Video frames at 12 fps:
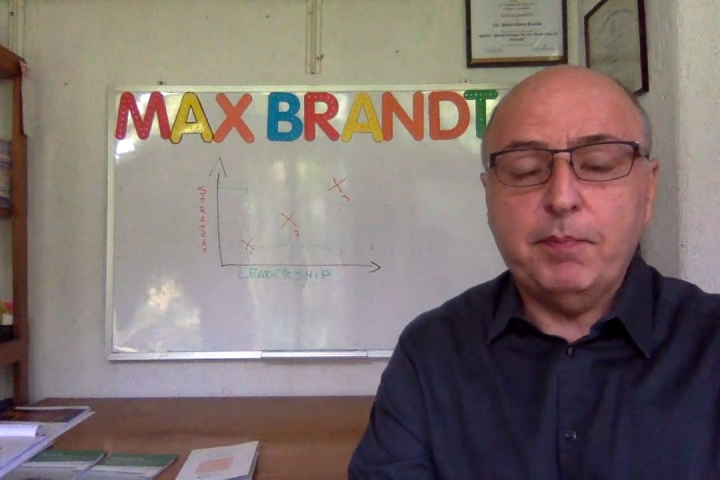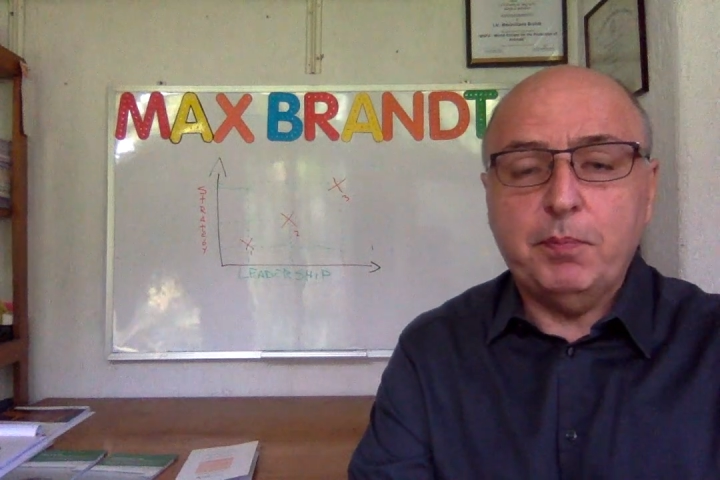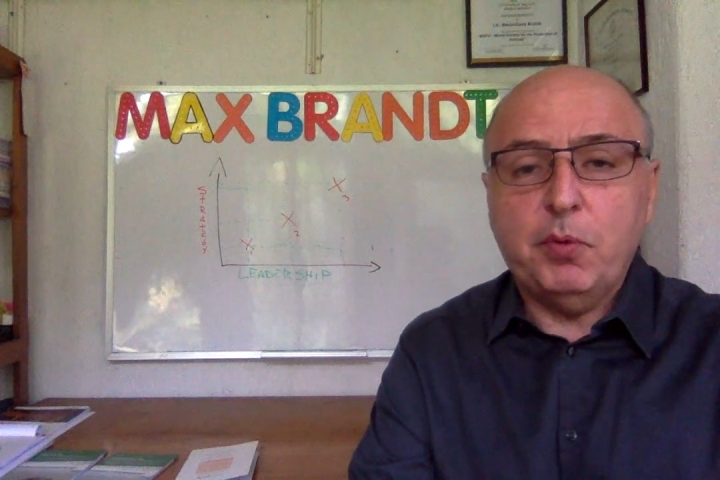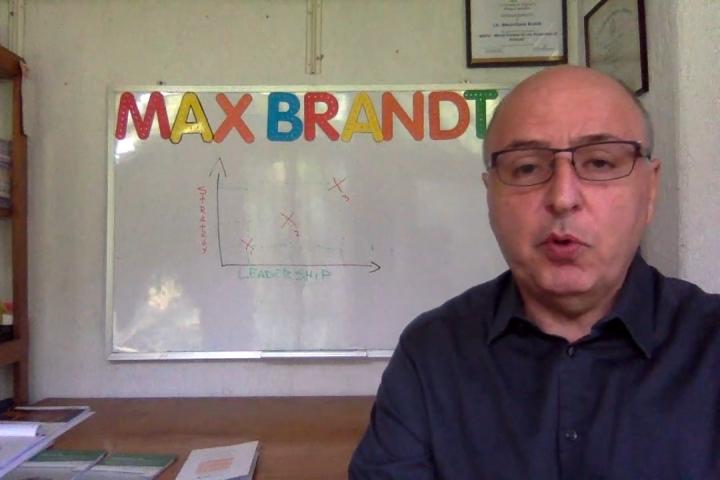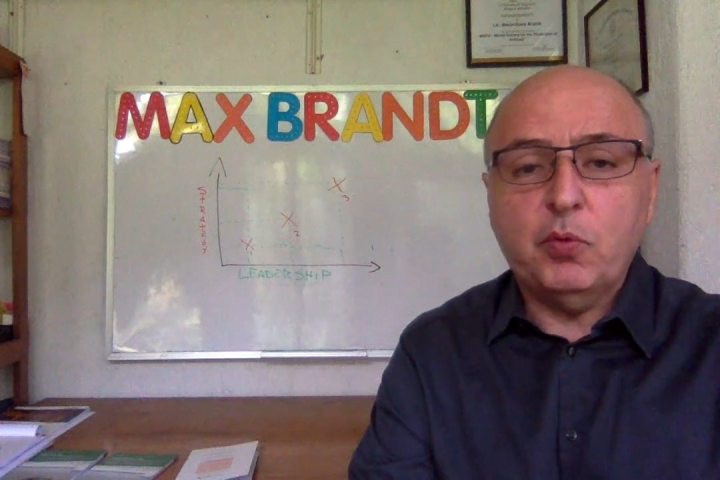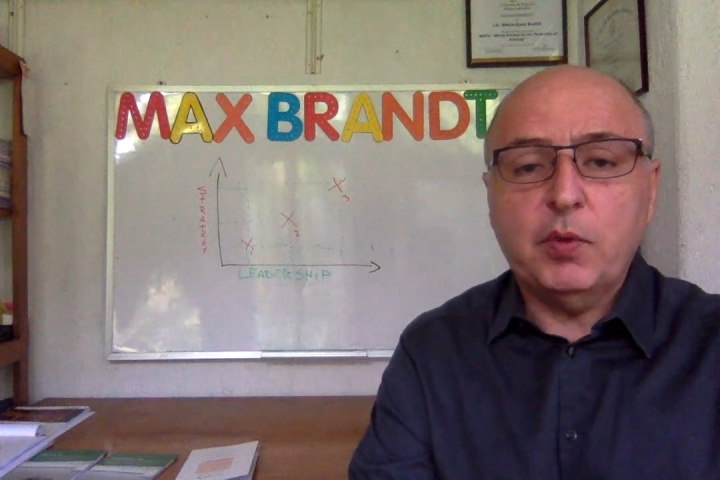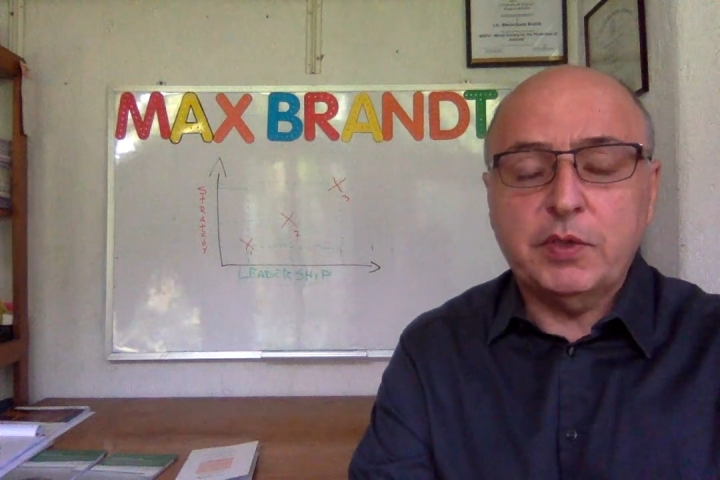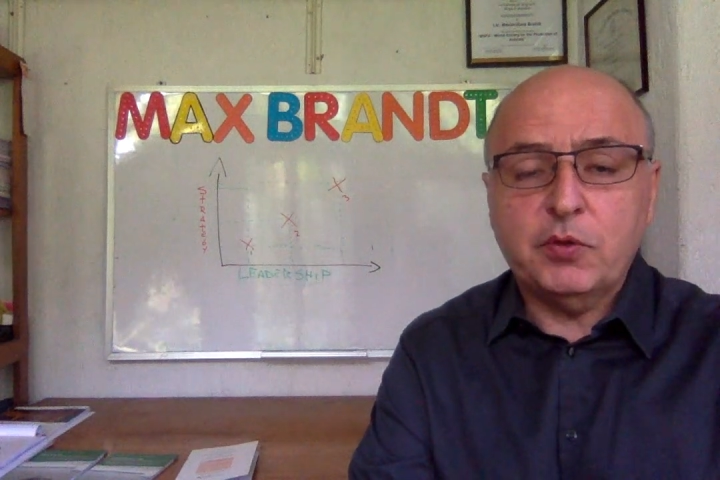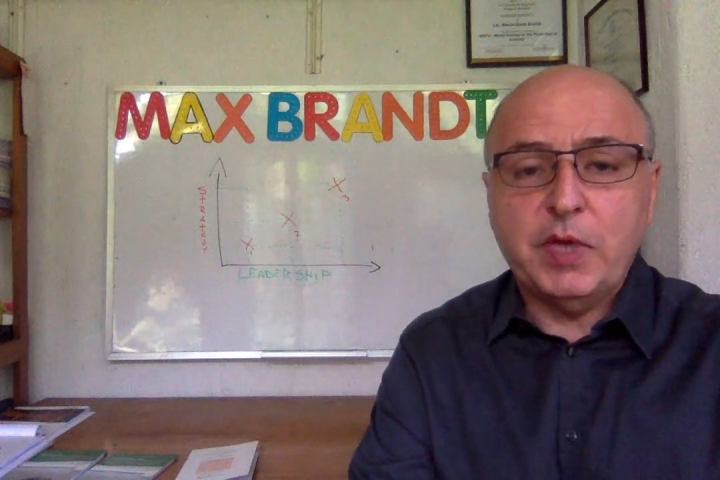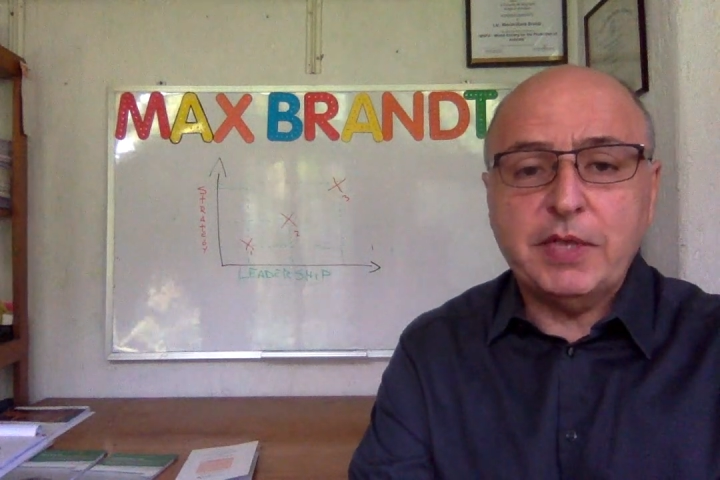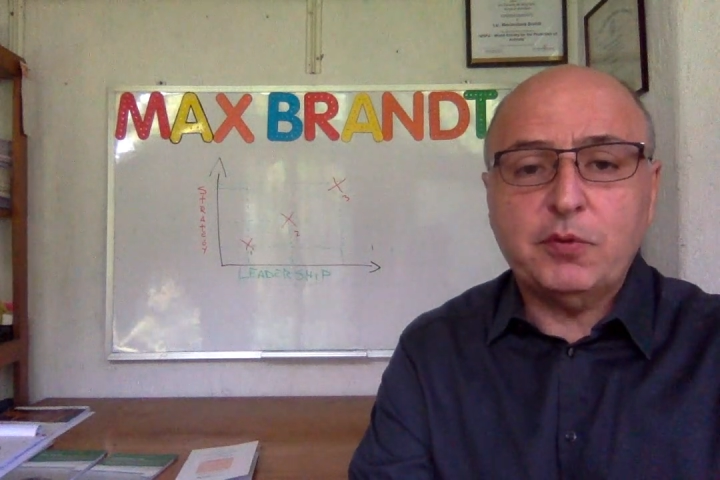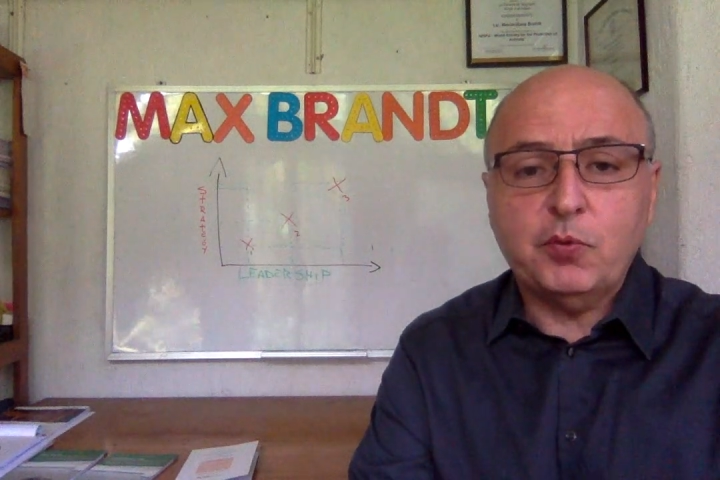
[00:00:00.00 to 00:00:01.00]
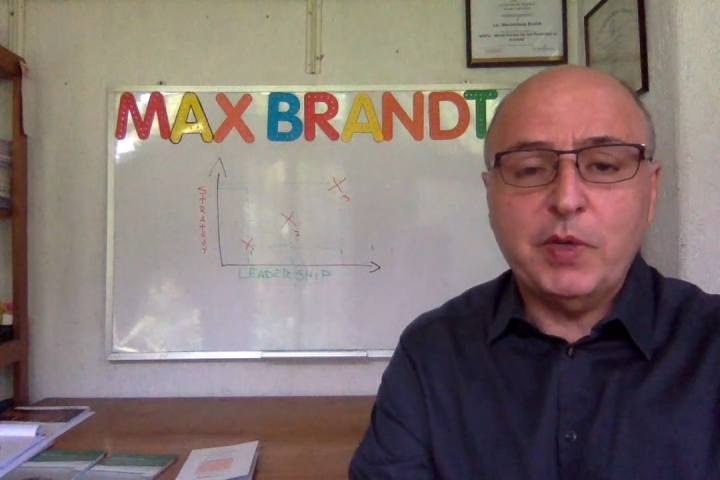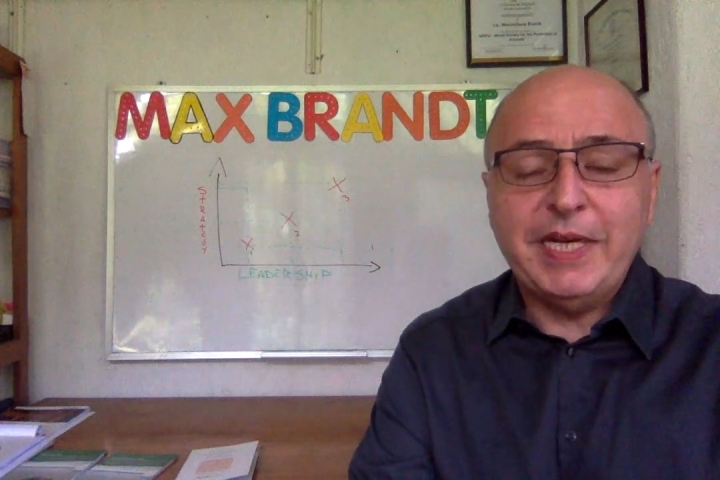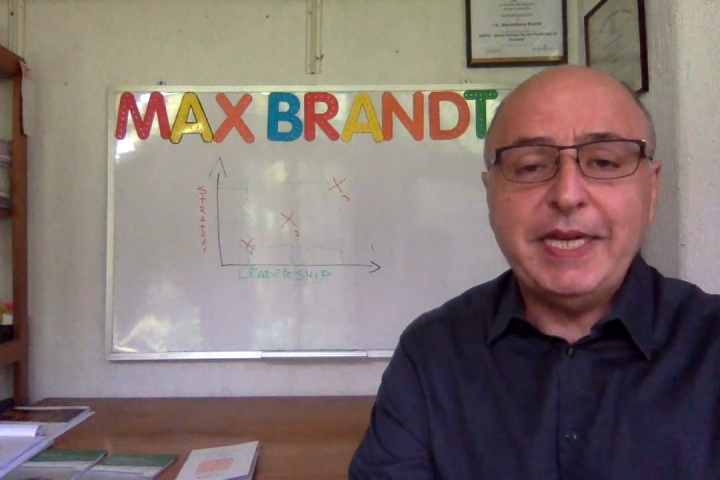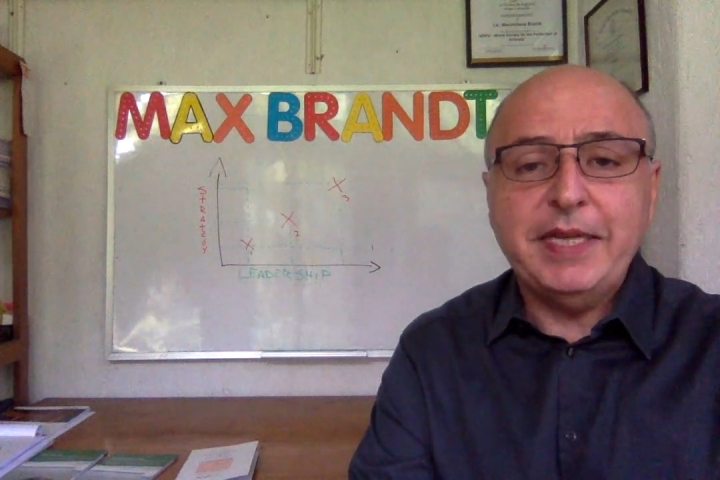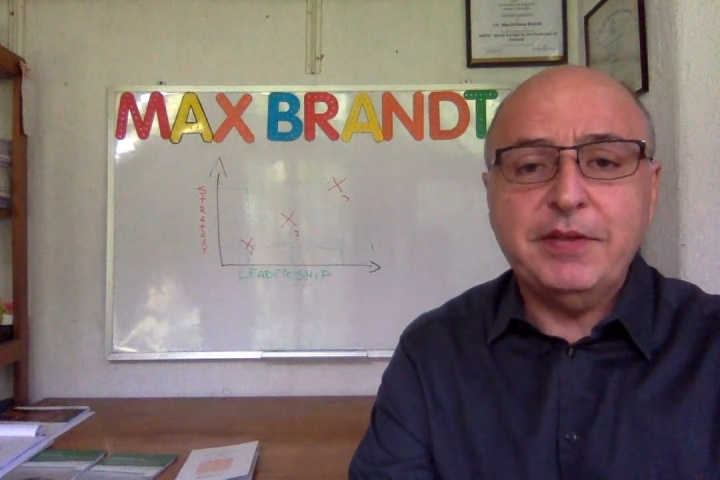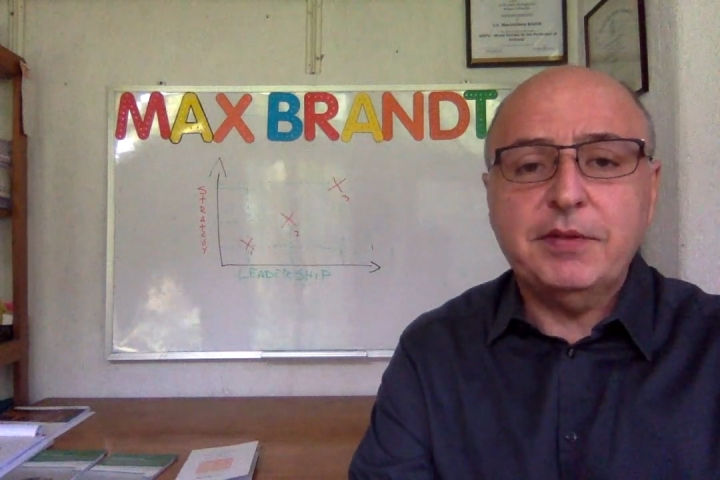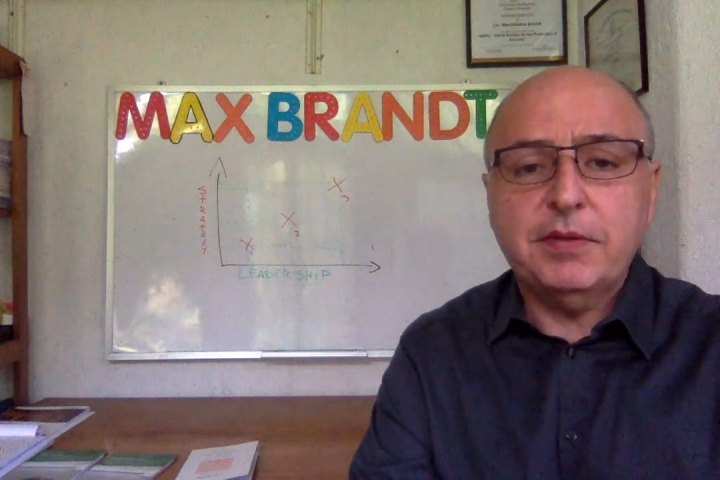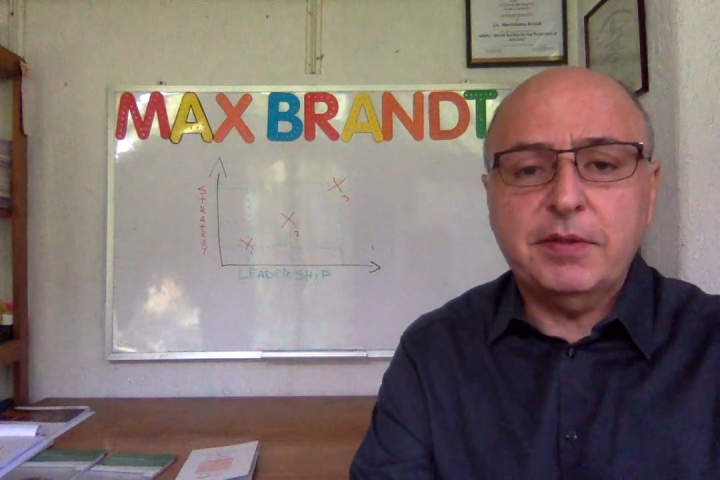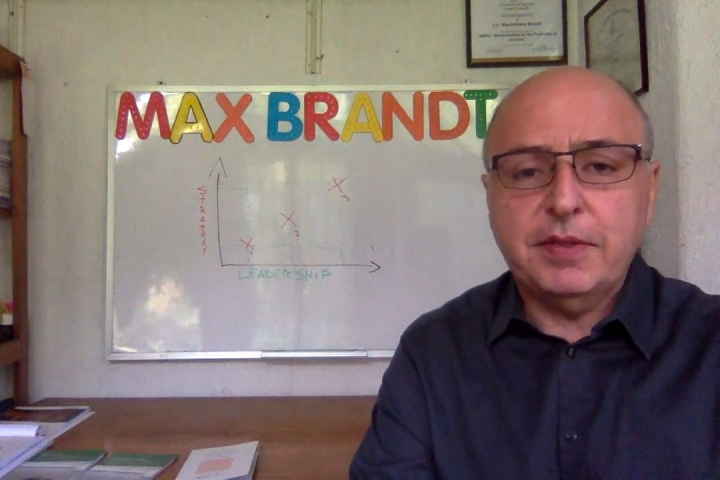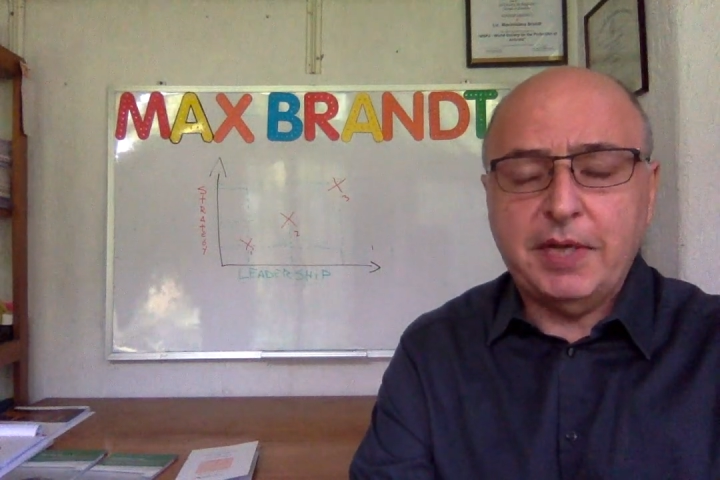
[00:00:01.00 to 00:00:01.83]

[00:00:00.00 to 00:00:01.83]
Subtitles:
book was just released.